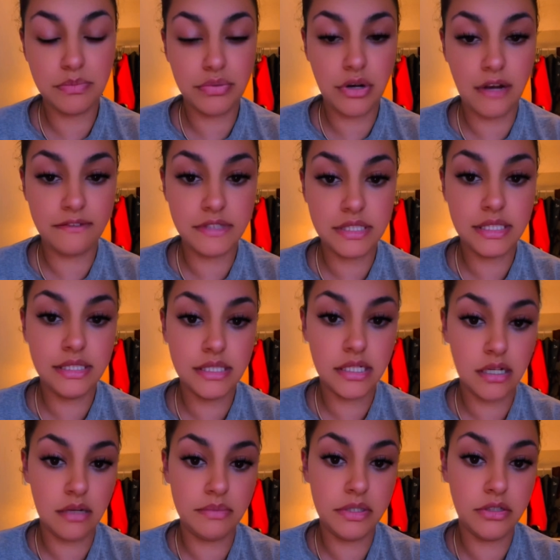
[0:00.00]
prophecies
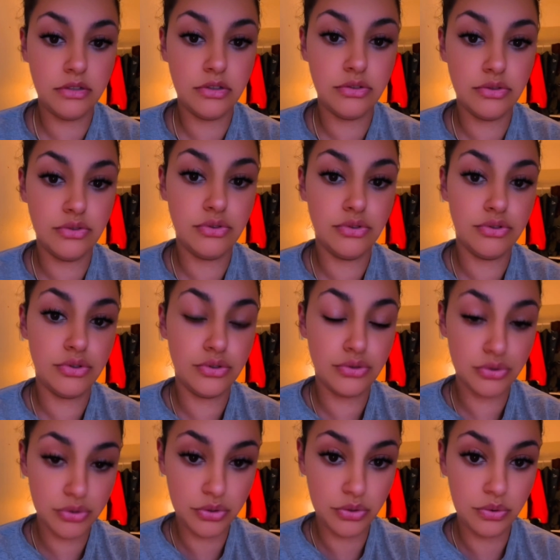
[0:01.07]
coming
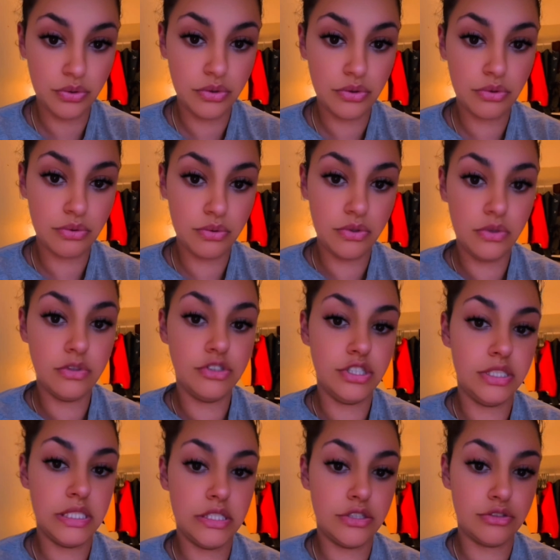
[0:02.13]
true through
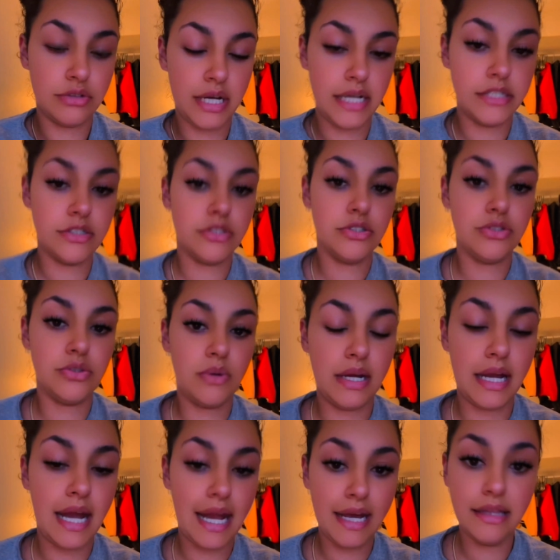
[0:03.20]
Jesus Christ. So I
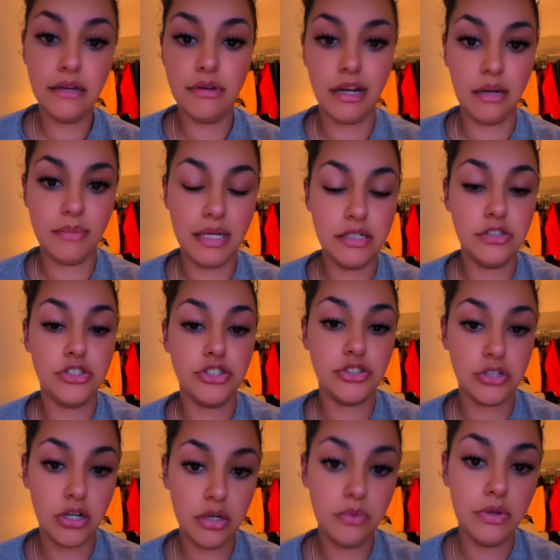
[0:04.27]
highly recommend to
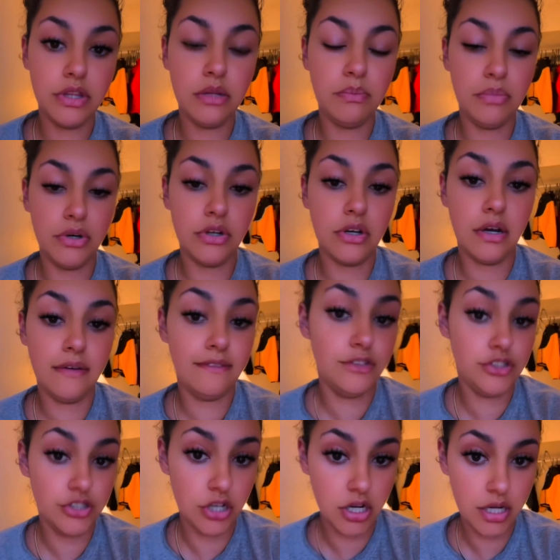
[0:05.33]
start with the book of
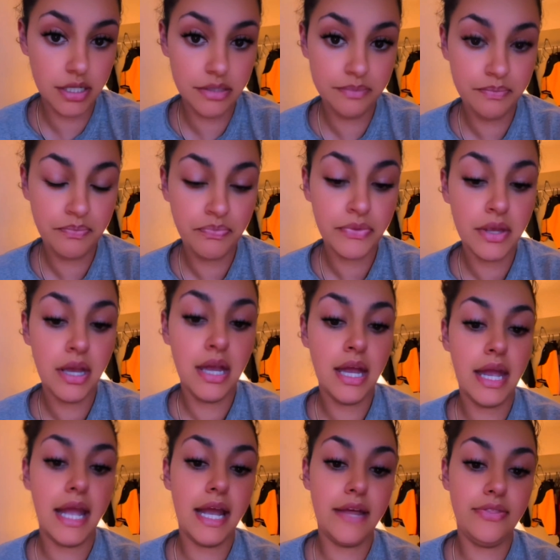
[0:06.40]
John,
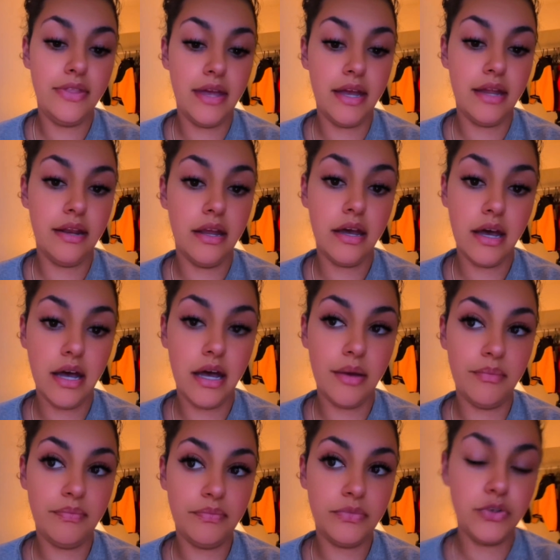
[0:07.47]
and then
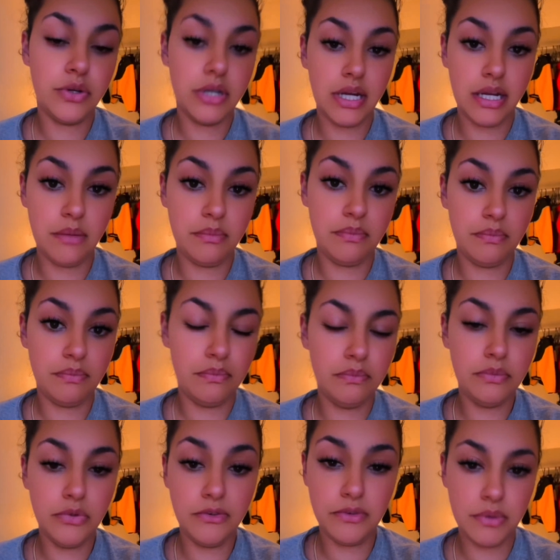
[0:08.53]
you can kind of
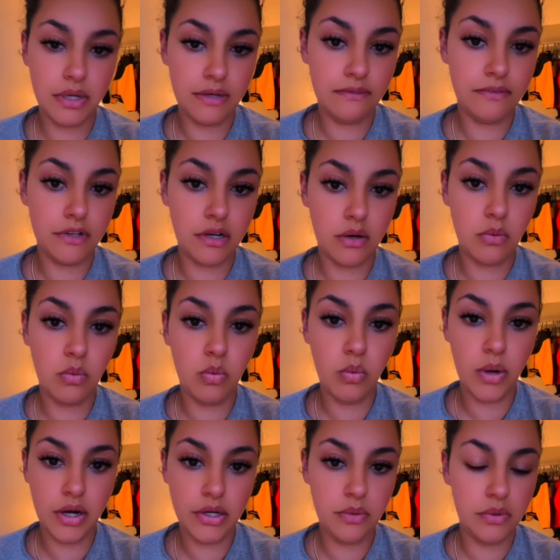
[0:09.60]
move around and figure out
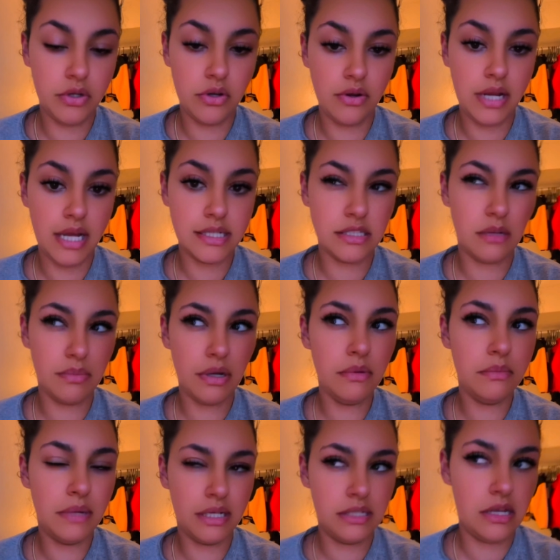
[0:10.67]
where you want to go next. I'll probably
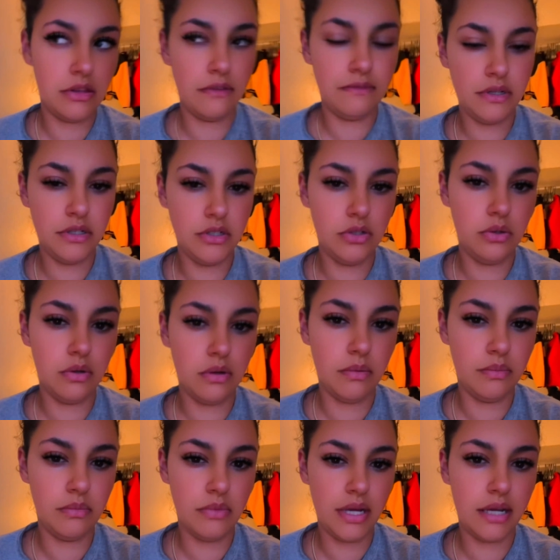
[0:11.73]
make another video of
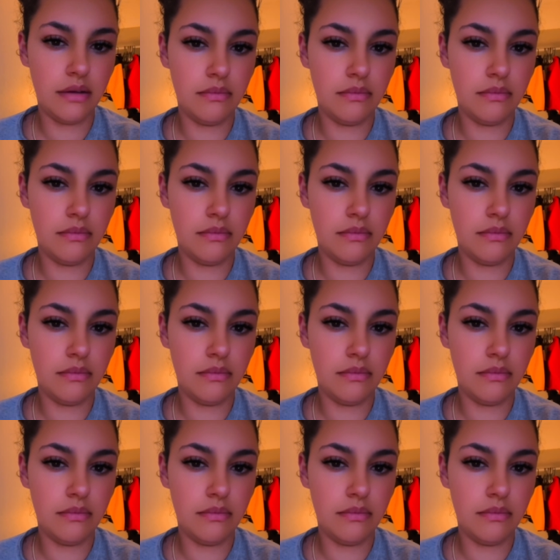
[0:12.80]
like